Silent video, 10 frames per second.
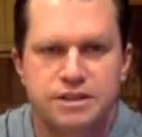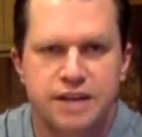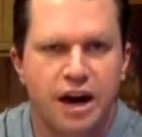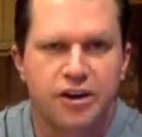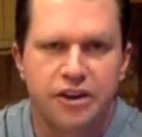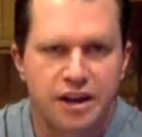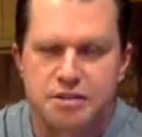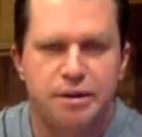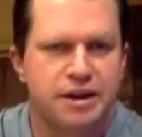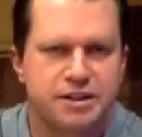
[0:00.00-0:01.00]

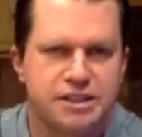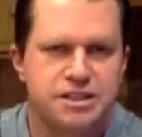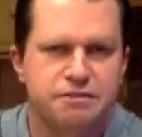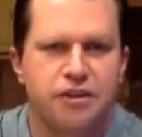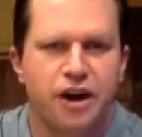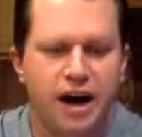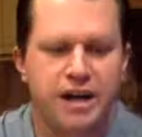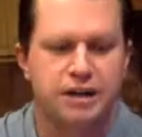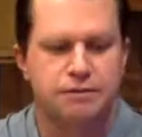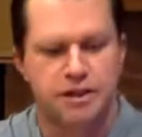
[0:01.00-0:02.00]
alkalize, just a
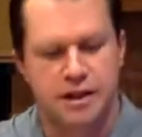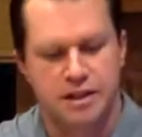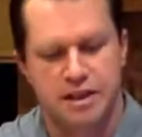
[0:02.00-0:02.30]
variety of things.